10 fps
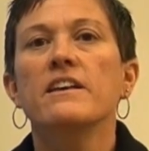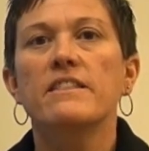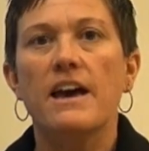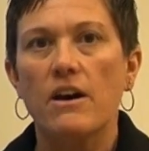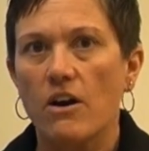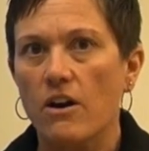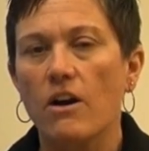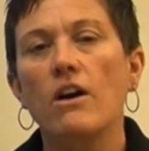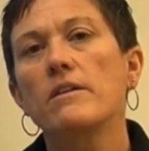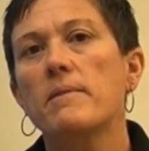that are
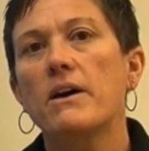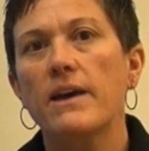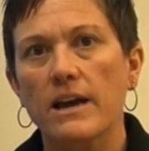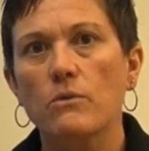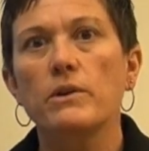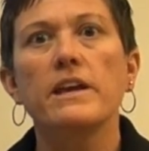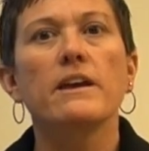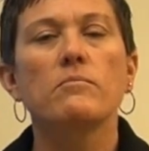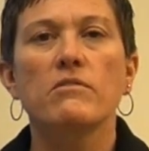all about equity and